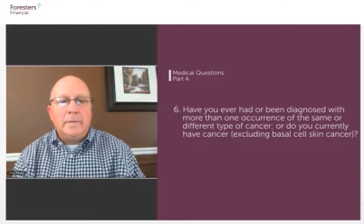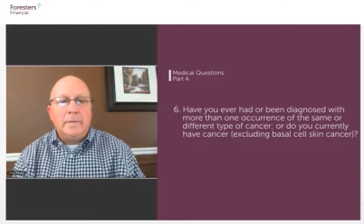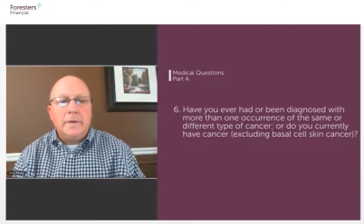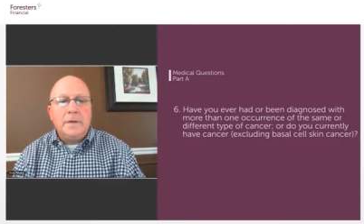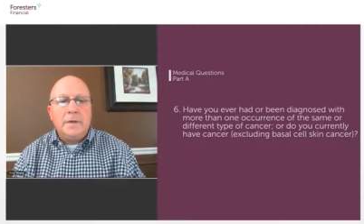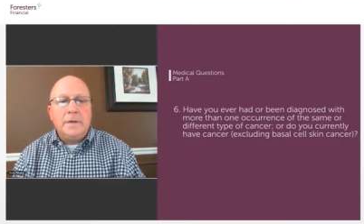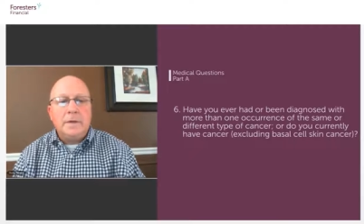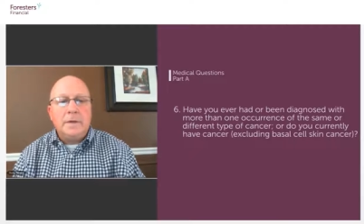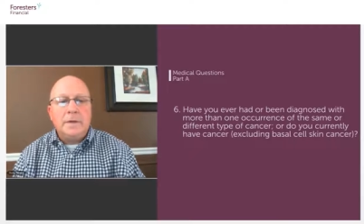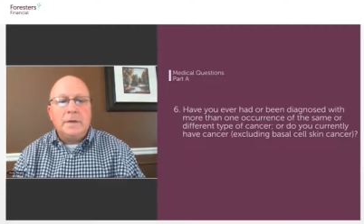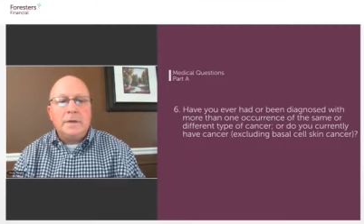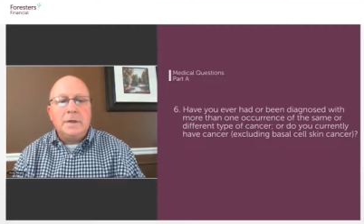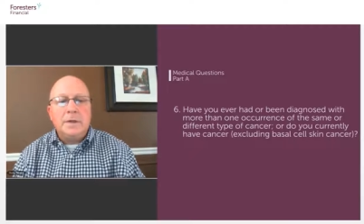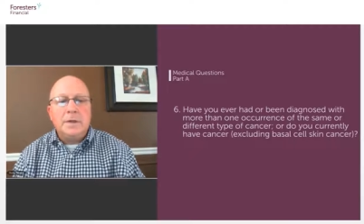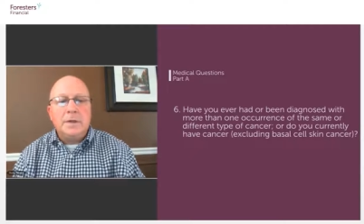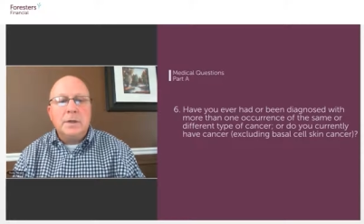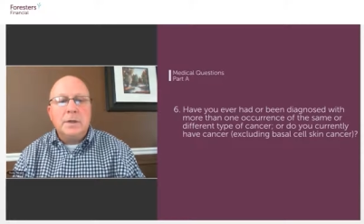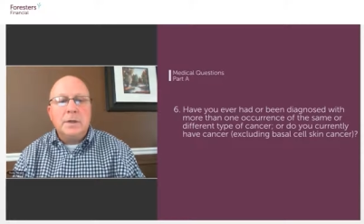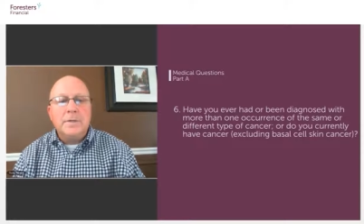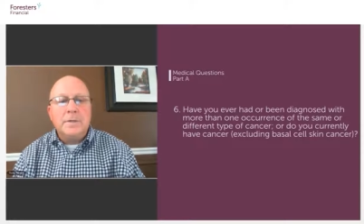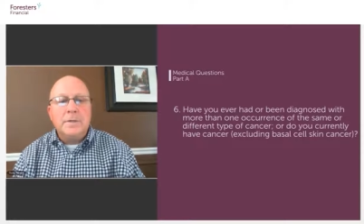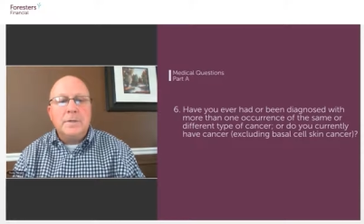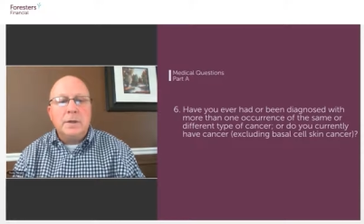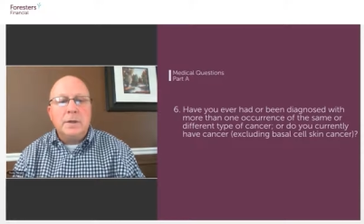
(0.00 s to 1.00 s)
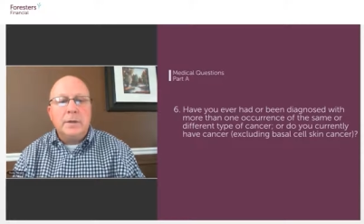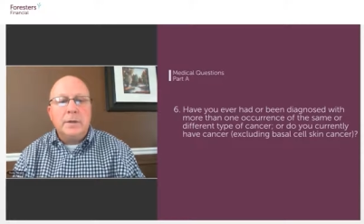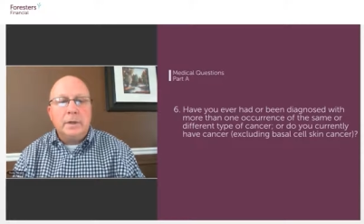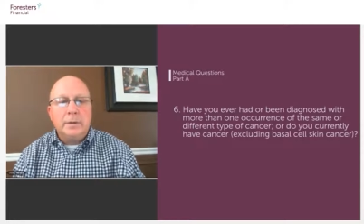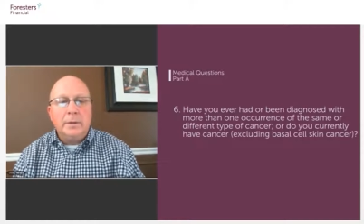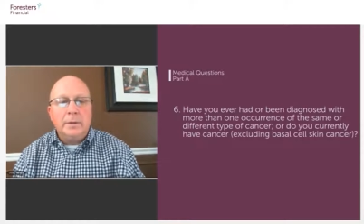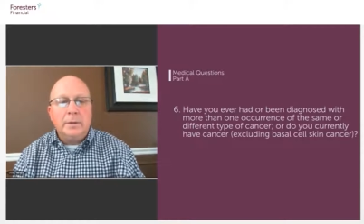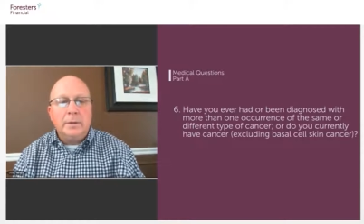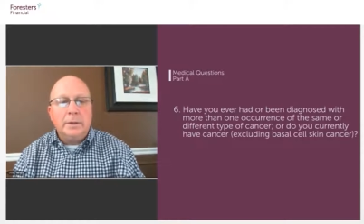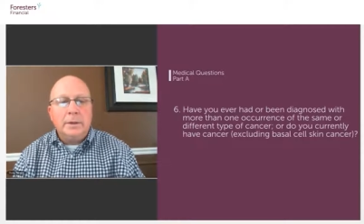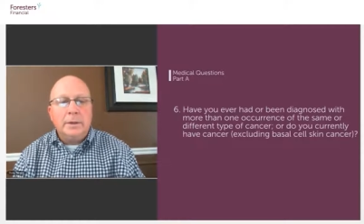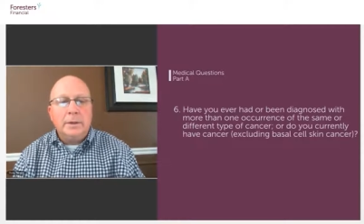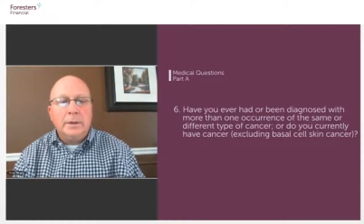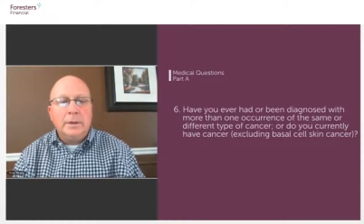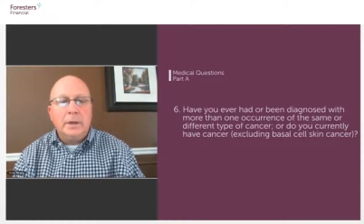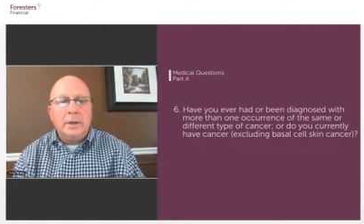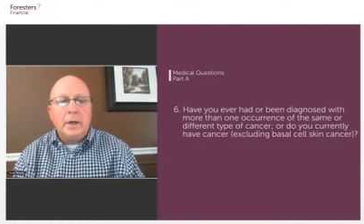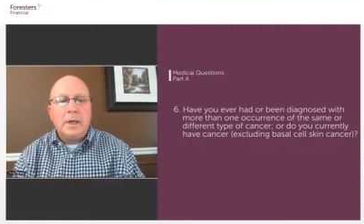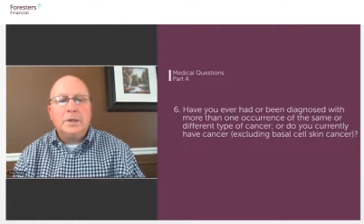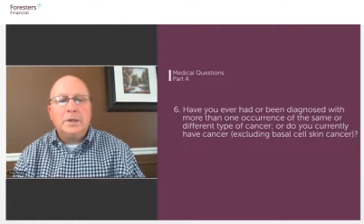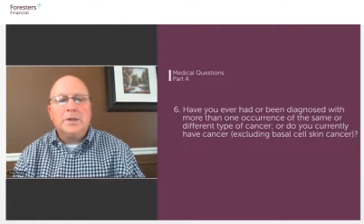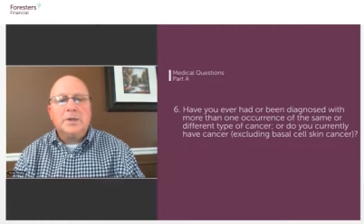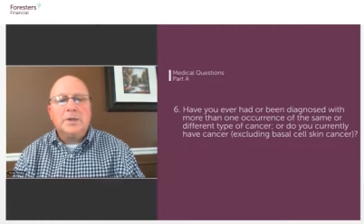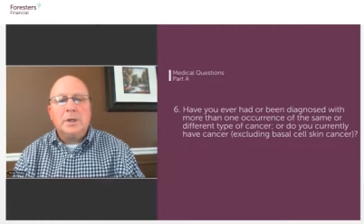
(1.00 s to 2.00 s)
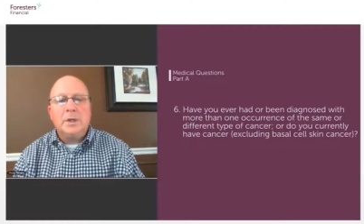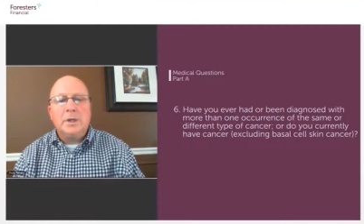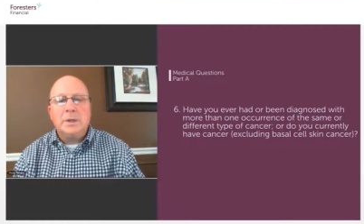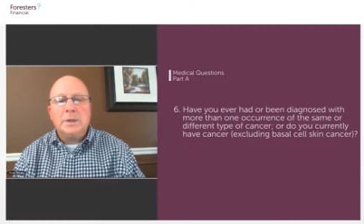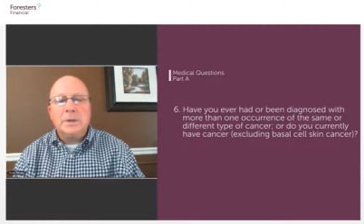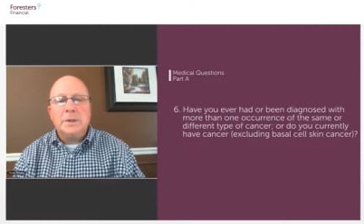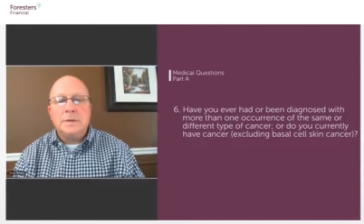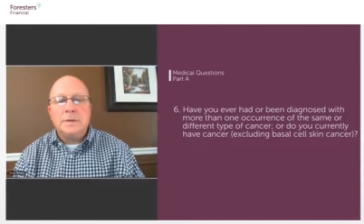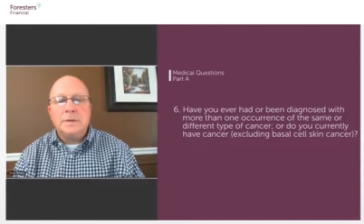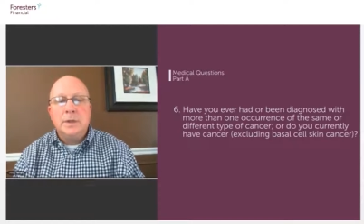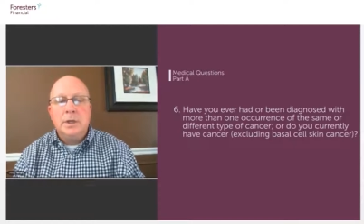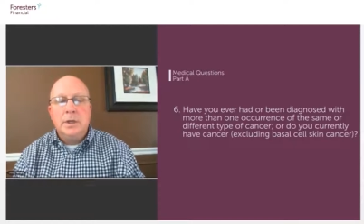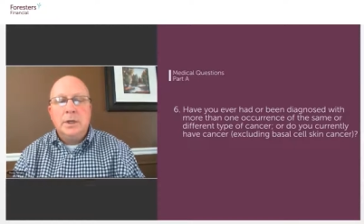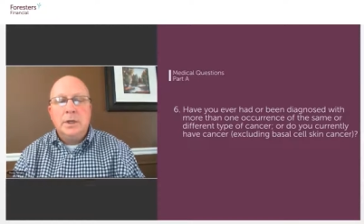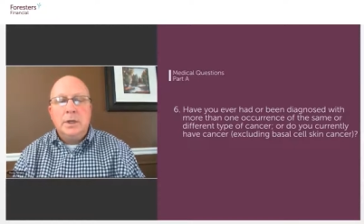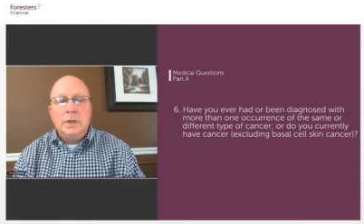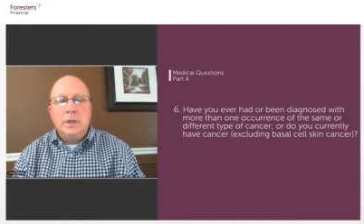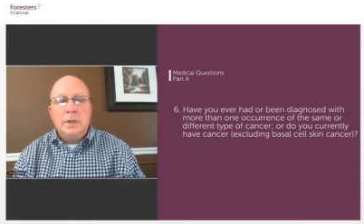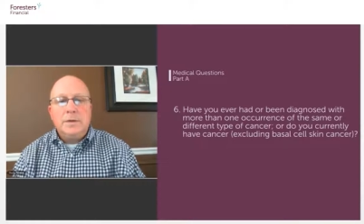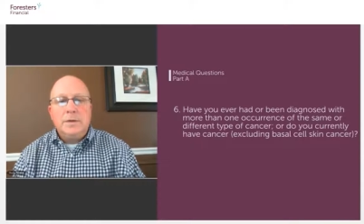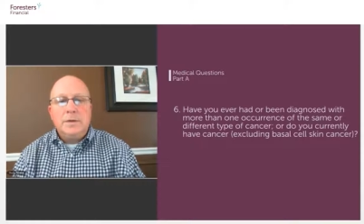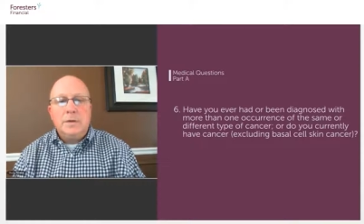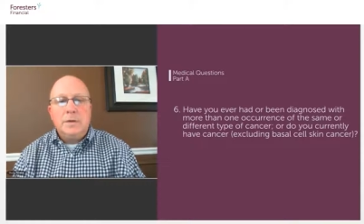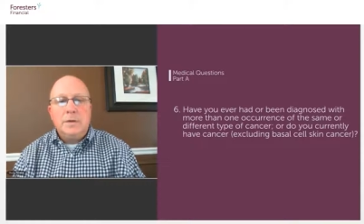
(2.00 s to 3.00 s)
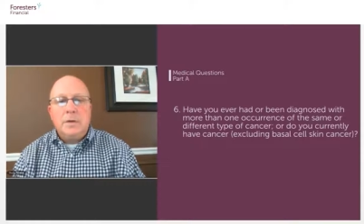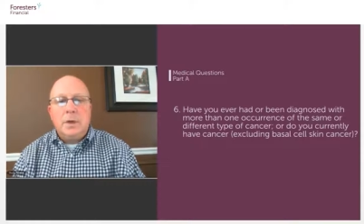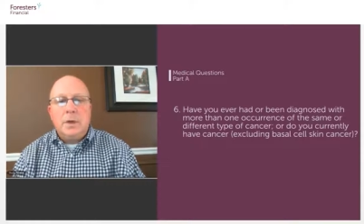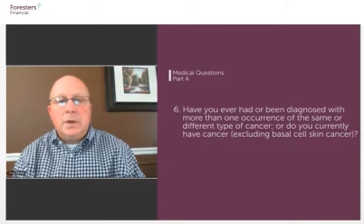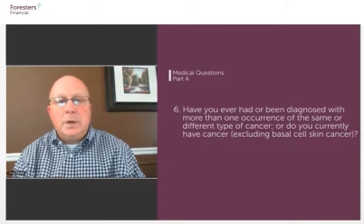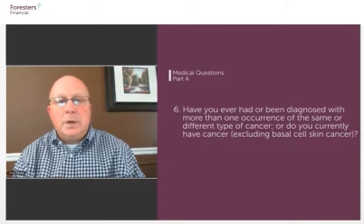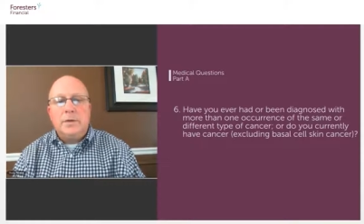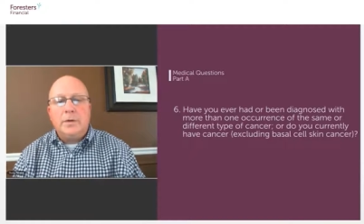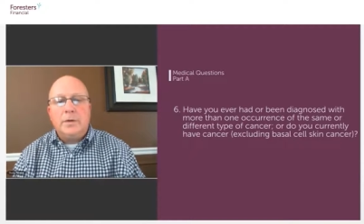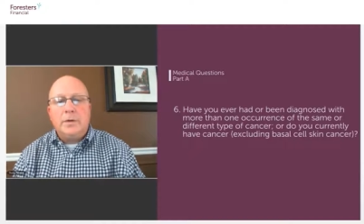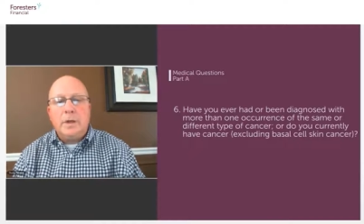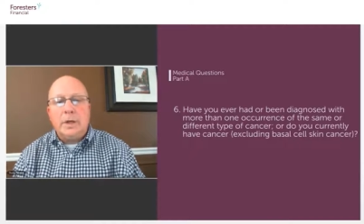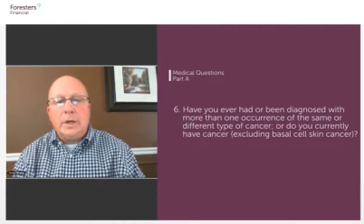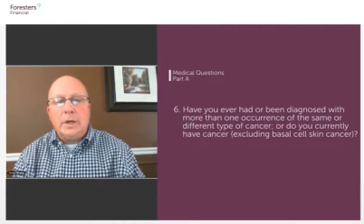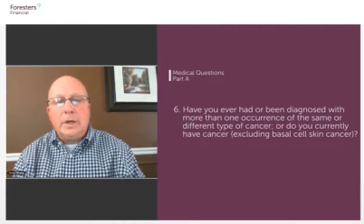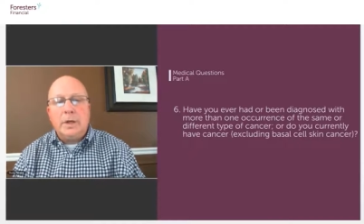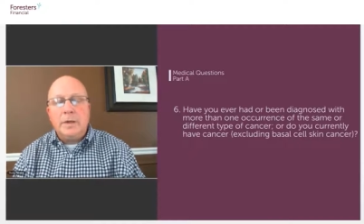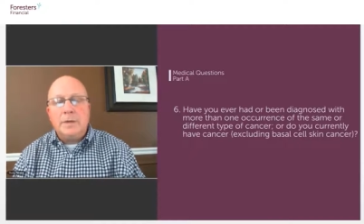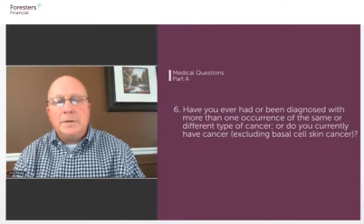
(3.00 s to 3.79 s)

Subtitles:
have a significantly high chance to contract